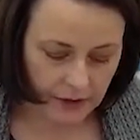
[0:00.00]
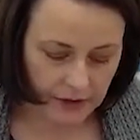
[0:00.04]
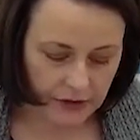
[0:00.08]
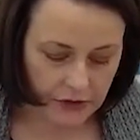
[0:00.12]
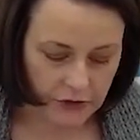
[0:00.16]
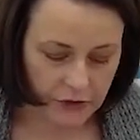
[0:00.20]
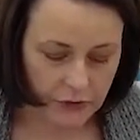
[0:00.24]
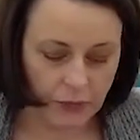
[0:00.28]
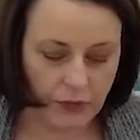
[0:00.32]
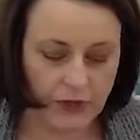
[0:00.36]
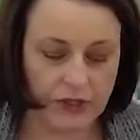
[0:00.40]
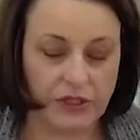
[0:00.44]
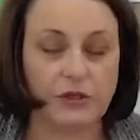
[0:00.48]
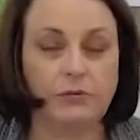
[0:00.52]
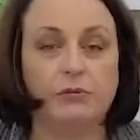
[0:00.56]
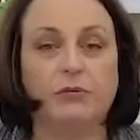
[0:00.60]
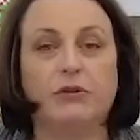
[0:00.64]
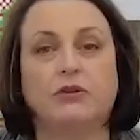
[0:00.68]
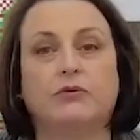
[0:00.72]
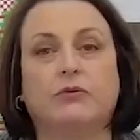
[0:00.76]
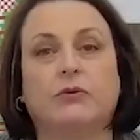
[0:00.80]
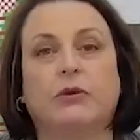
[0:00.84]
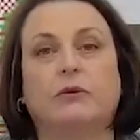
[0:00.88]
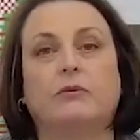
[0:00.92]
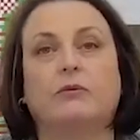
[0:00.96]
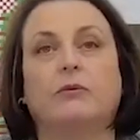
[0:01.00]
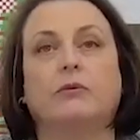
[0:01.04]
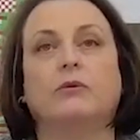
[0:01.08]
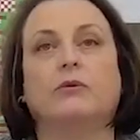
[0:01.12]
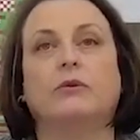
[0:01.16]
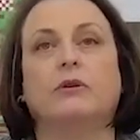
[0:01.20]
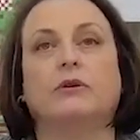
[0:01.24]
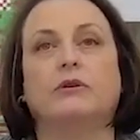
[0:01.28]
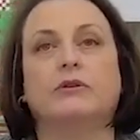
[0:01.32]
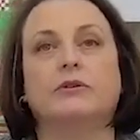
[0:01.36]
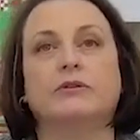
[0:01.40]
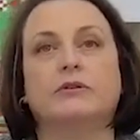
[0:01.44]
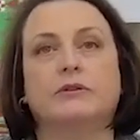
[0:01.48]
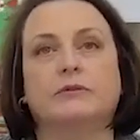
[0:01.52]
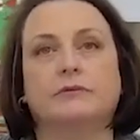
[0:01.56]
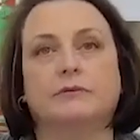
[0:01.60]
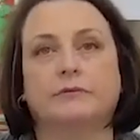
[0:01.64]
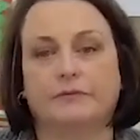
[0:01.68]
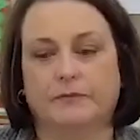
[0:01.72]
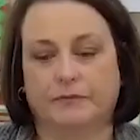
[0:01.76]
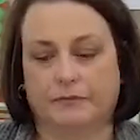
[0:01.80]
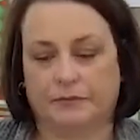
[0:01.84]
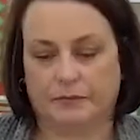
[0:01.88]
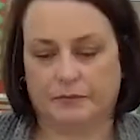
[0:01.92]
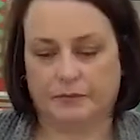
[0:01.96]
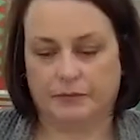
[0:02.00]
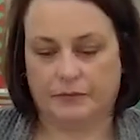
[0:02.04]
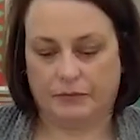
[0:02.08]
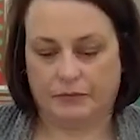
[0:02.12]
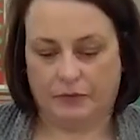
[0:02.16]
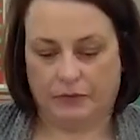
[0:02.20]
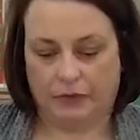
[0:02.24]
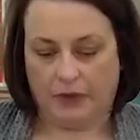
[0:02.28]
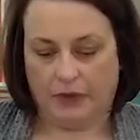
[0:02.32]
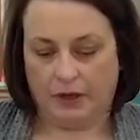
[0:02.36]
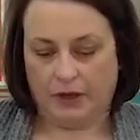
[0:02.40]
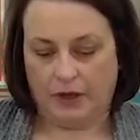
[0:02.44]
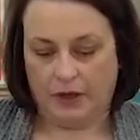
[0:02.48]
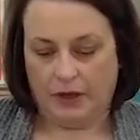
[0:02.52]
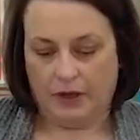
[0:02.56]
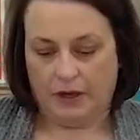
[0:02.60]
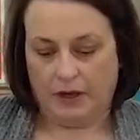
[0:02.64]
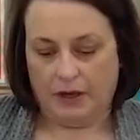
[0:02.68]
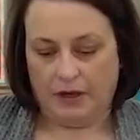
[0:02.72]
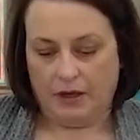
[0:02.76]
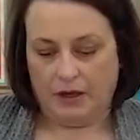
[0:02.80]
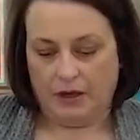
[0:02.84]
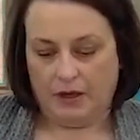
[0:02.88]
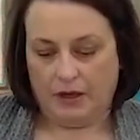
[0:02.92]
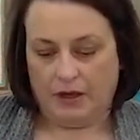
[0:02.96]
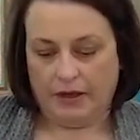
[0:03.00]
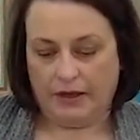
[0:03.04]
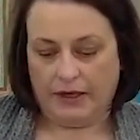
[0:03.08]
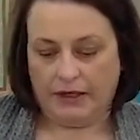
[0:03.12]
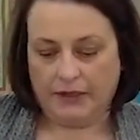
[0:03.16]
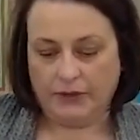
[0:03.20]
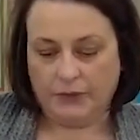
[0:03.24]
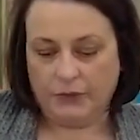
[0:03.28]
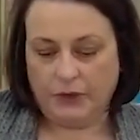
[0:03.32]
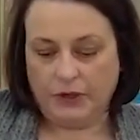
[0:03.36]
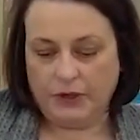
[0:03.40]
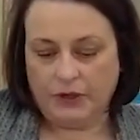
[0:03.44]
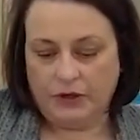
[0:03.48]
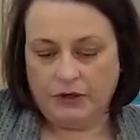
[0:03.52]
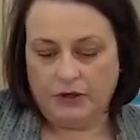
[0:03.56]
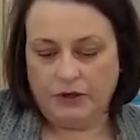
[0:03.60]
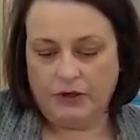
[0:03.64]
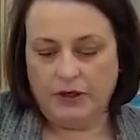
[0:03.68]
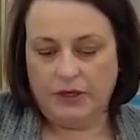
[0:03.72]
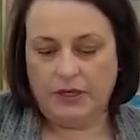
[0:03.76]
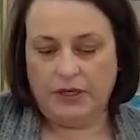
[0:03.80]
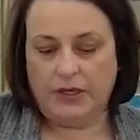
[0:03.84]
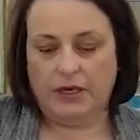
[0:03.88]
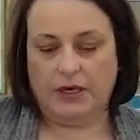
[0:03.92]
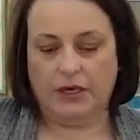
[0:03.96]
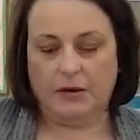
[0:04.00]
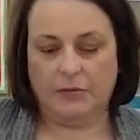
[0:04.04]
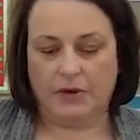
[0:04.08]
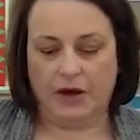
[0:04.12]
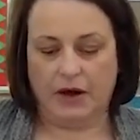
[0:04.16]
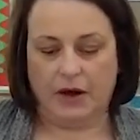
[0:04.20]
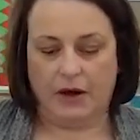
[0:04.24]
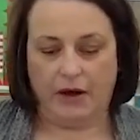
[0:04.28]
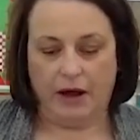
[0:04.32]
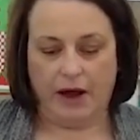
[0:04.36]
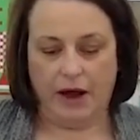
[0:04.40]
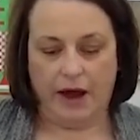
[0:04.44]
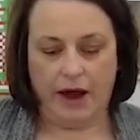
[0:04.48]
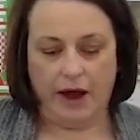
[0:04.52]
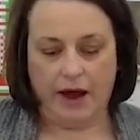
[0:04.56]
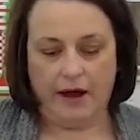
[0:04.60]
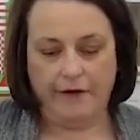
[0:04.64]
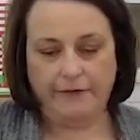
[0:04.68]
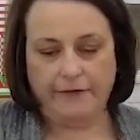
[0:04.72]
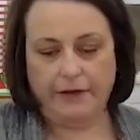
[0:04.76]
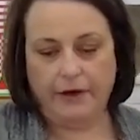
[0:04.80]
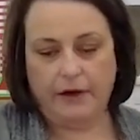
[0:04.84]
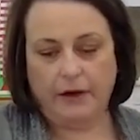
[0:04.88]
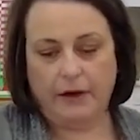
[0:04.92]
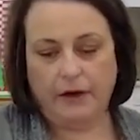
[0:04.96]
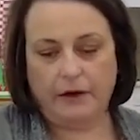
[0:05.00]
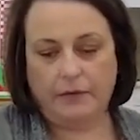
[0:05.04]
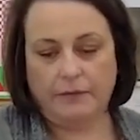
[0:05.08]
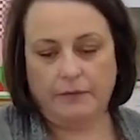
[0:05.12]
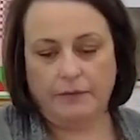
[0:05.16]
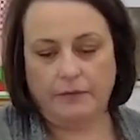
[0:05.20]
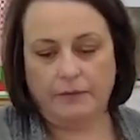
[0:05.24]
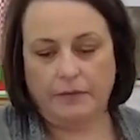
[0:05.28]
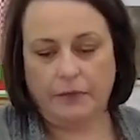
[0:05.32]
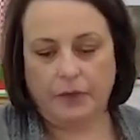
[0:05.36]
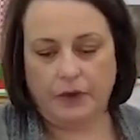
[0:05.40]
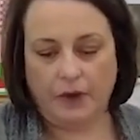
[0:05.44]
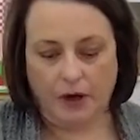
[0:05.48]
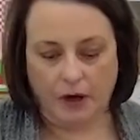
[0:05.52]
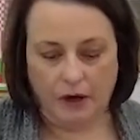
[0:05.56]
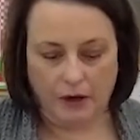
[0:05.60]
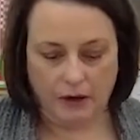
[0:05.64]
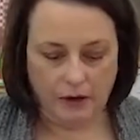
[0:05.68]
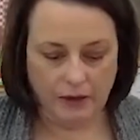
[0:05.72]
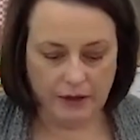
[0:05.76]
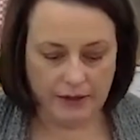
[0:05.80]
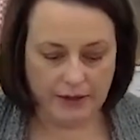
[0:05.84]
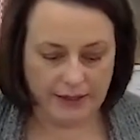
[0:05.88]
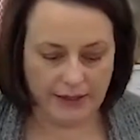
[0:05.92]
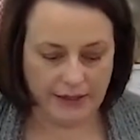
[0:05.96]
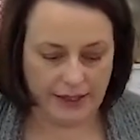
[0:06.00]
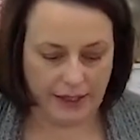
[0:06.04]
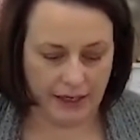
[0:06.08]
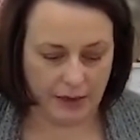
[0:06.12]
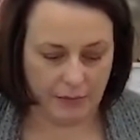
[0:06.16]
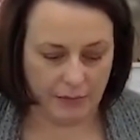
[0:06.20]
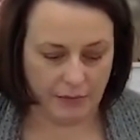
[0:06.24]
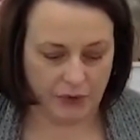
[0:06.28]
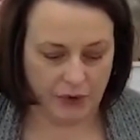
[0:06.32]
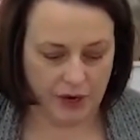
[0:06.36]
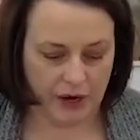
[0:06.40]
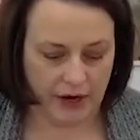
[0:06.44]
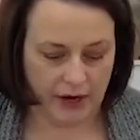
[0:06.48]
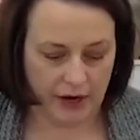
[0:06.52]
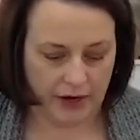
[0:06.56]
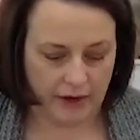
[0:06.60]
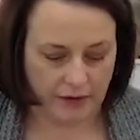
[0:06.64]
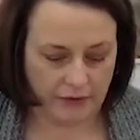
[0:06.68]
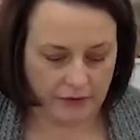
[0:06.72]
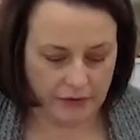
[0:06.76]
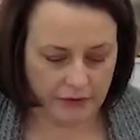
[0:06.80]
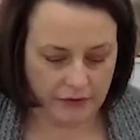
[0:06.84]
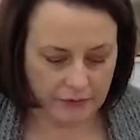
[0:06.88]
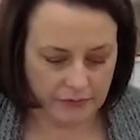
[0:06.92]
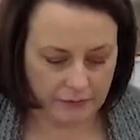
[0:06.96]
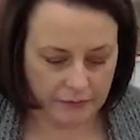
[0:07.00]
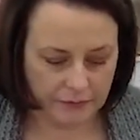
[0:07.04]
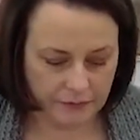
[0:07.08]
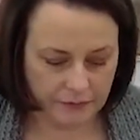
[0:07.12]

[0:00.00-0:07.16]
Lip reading: switching between rulers. That's one good thing about having all the same brand.